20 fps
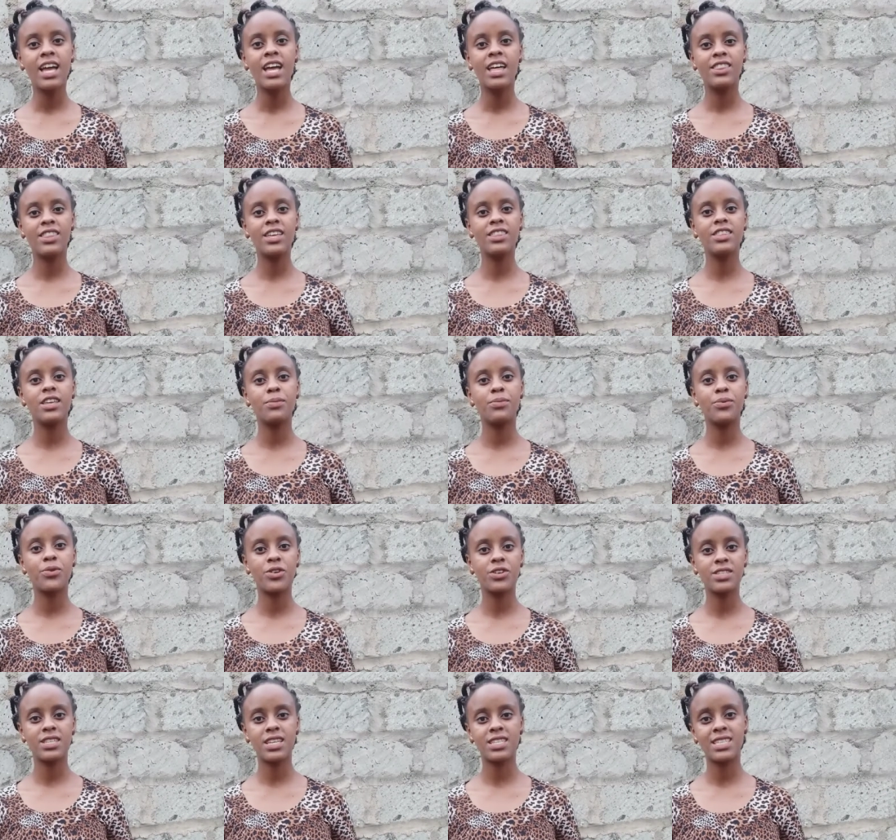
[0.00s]
Then they
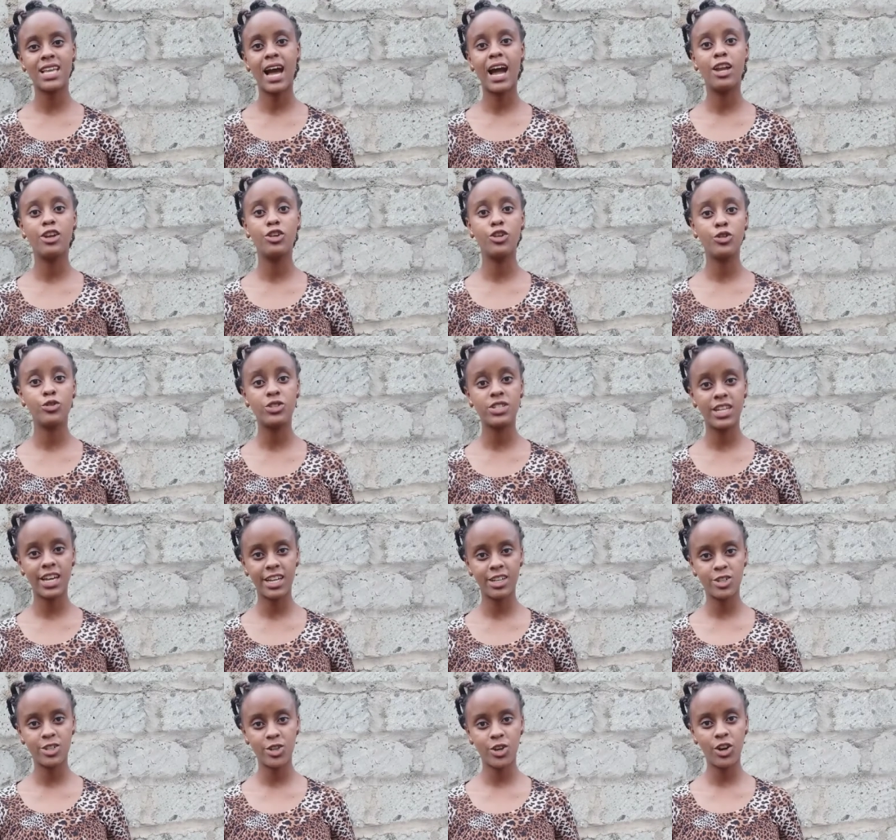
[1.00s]
process a new
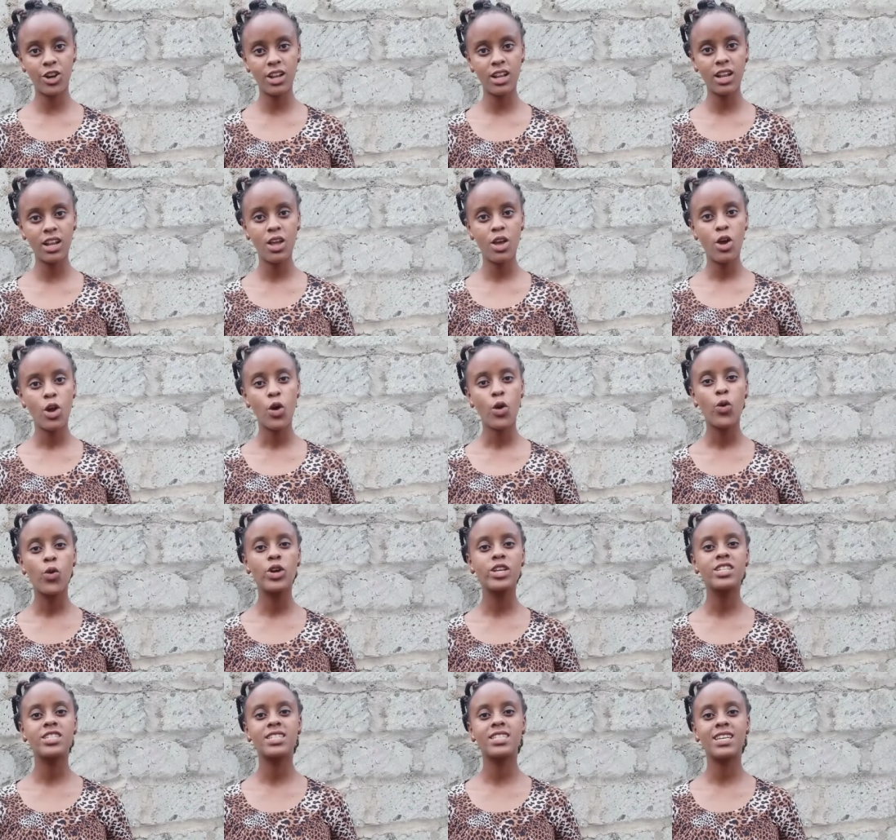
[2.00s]
title,
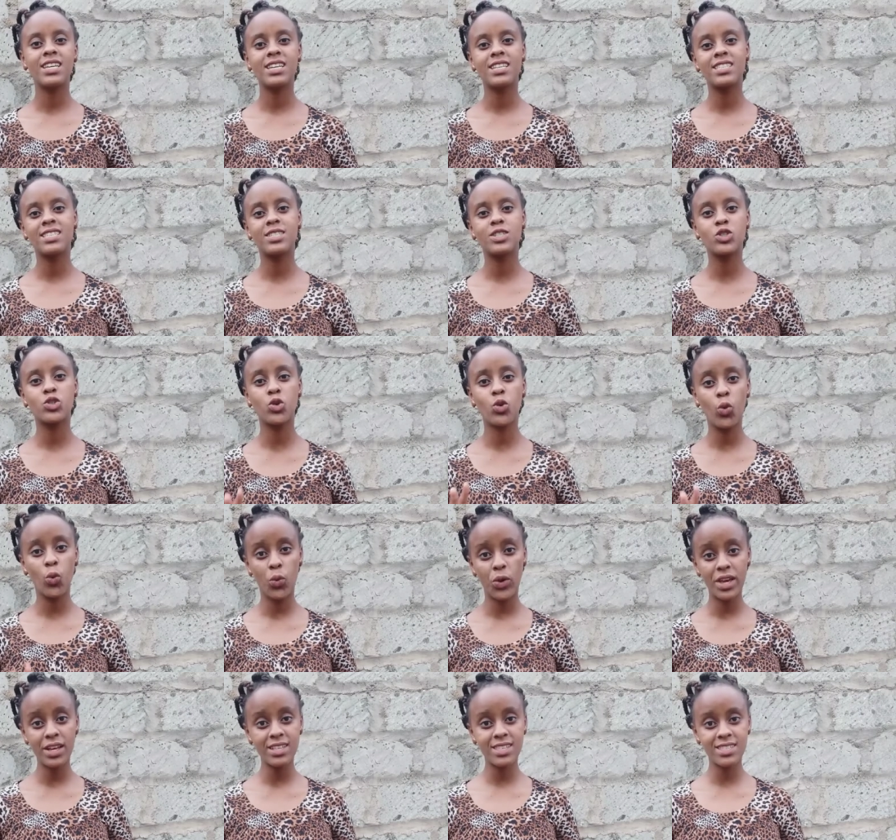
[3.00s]
which takes 2
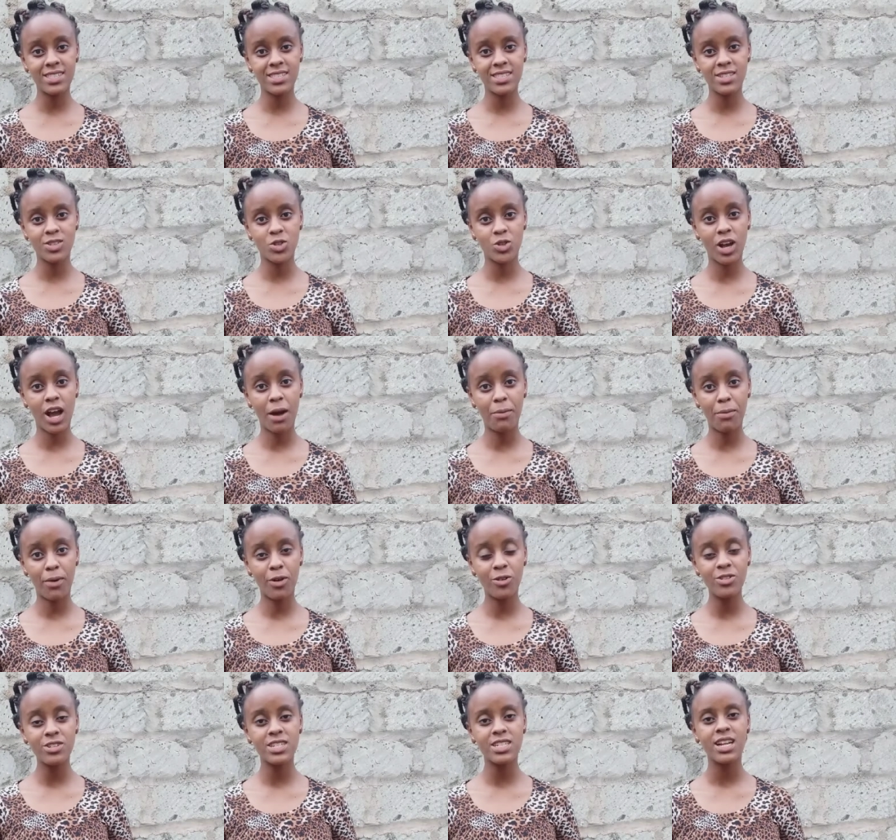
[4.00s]
weeks to come
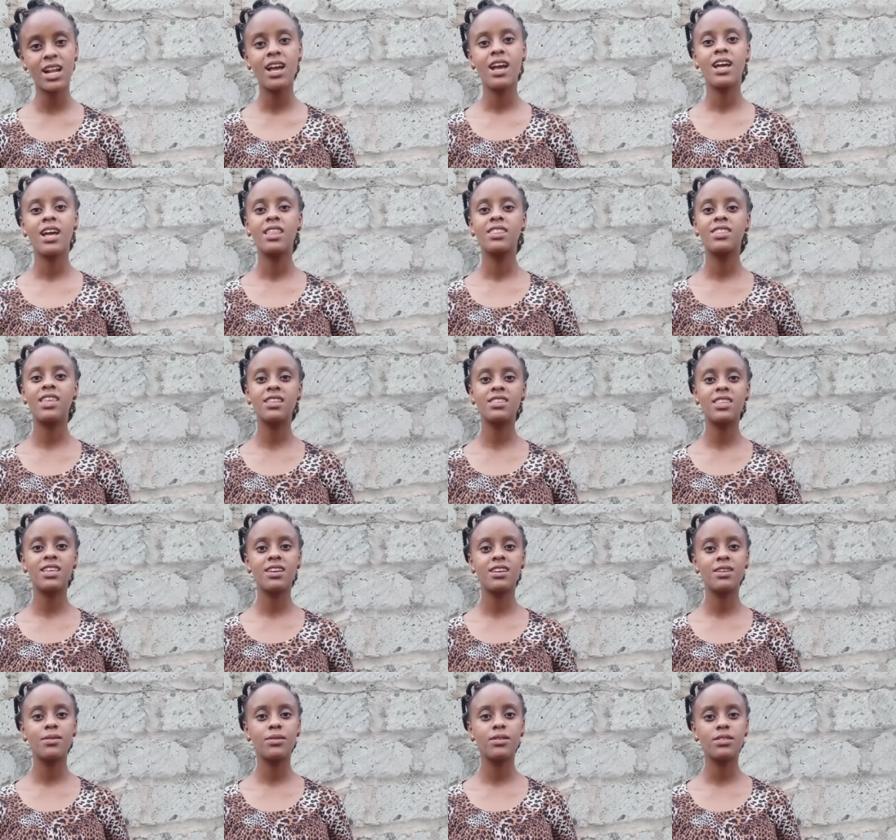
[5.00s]
out. Then
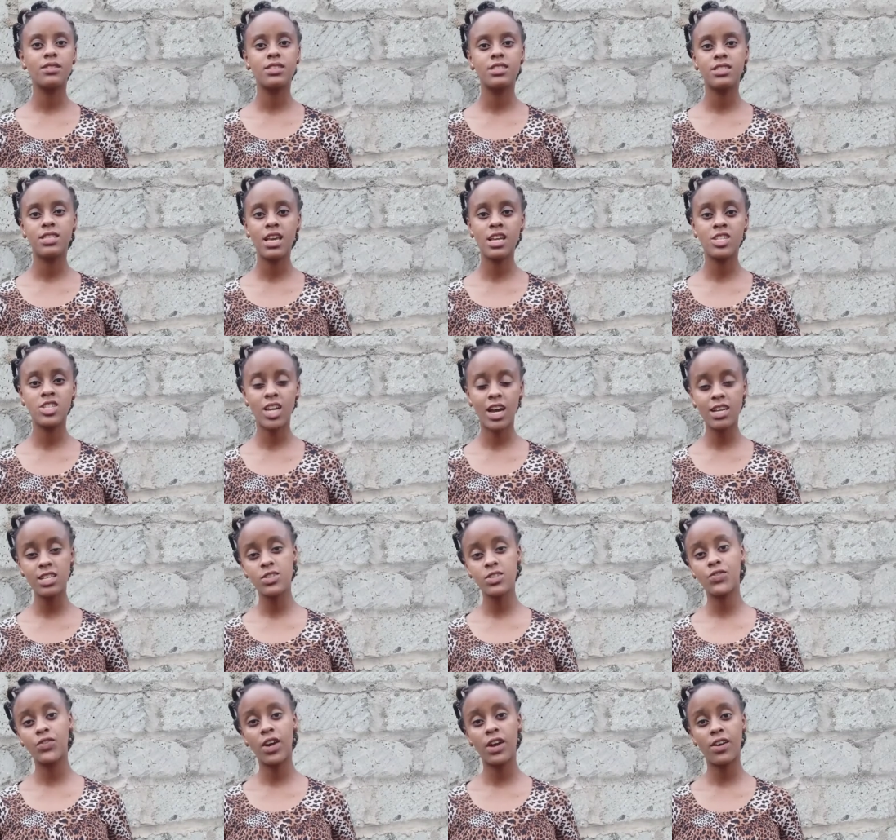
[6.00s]
they charge
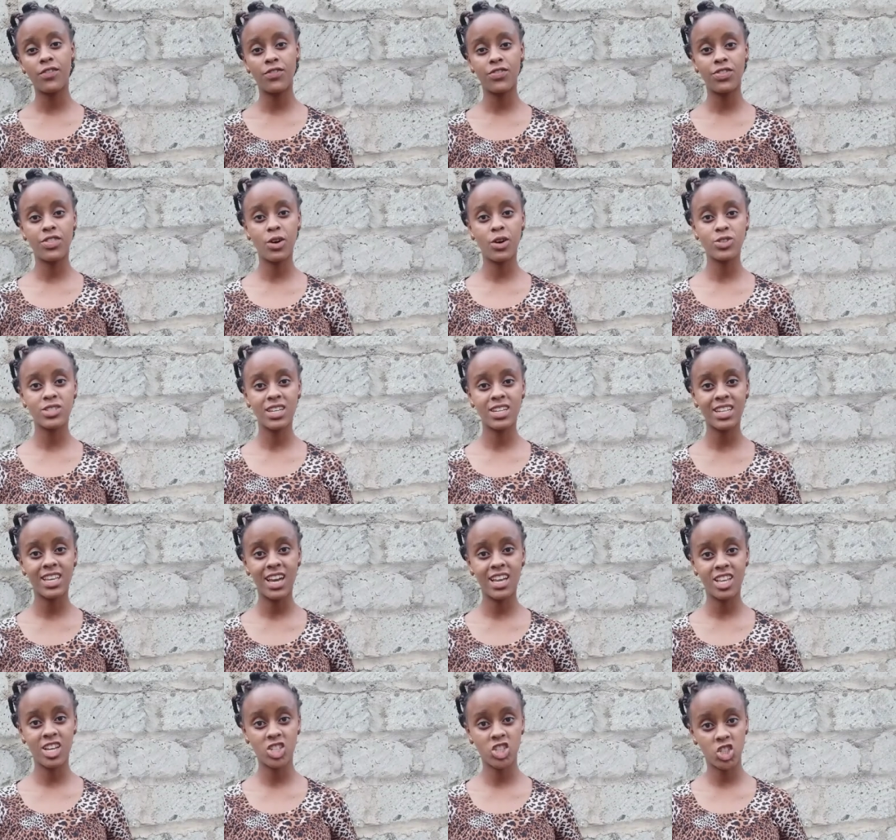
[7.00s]
5,000
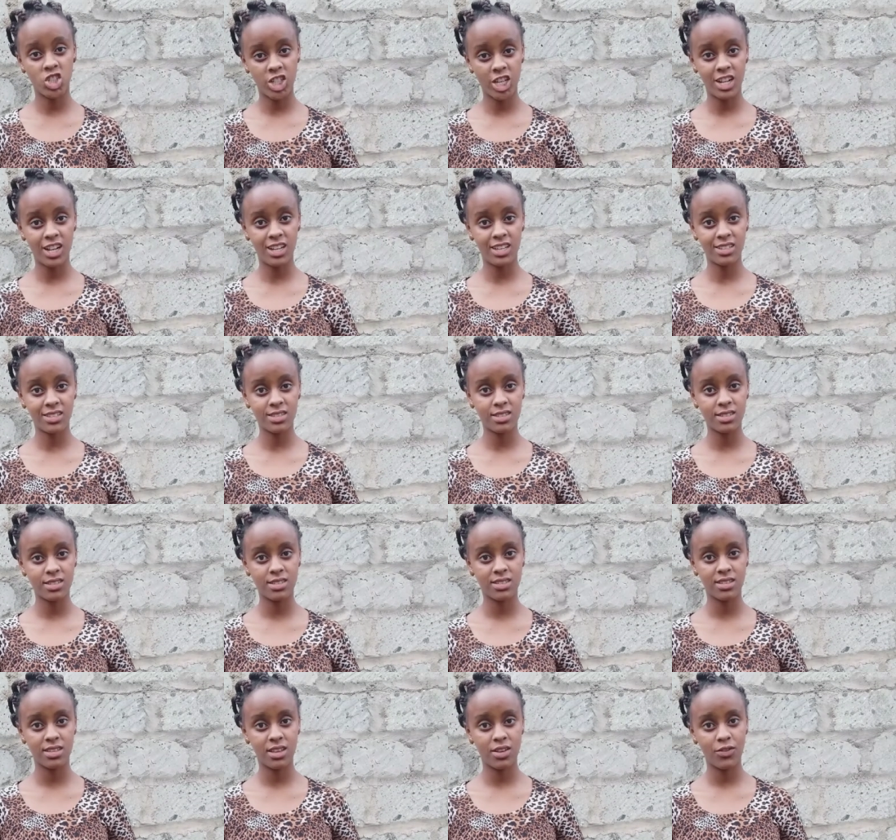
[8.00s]
Kenya
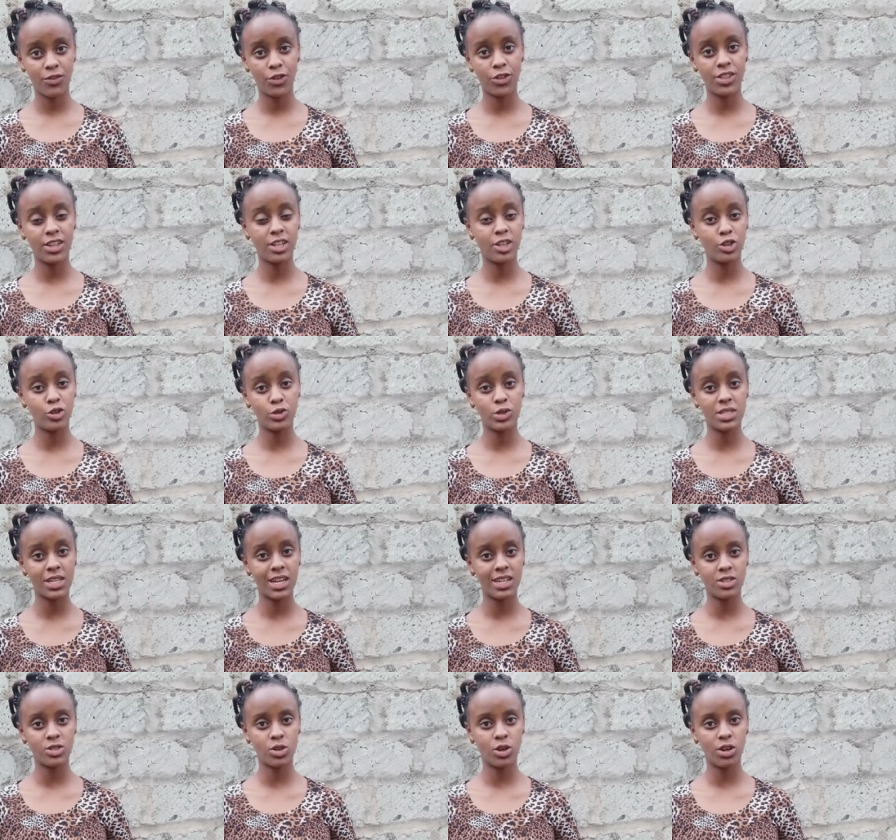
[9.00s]
shillings for the new
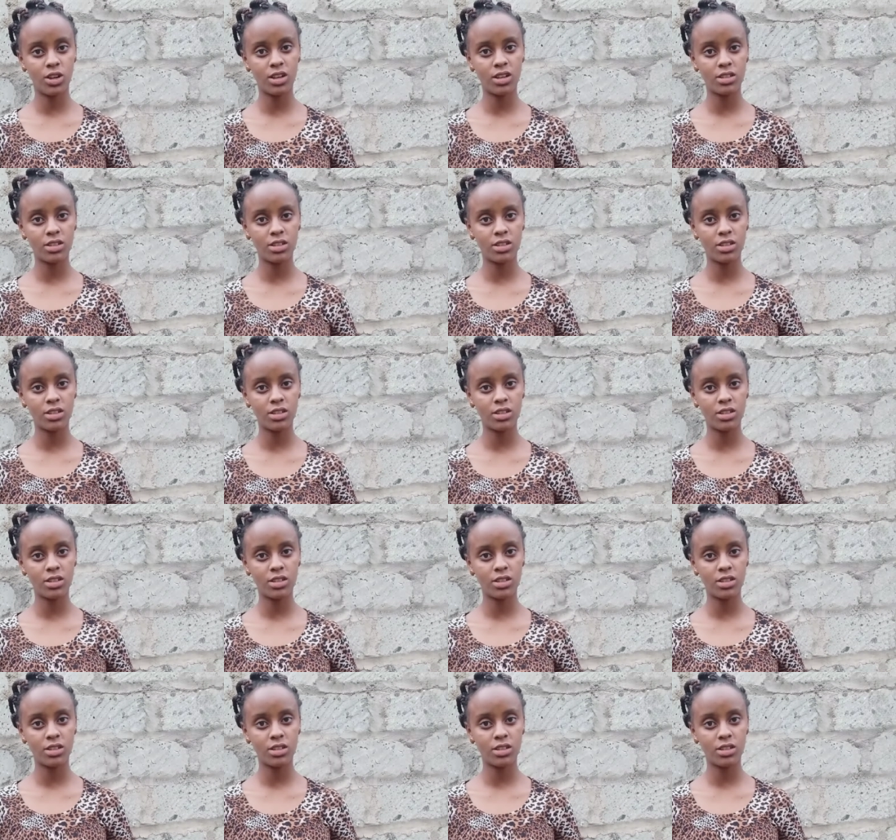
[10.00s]
title,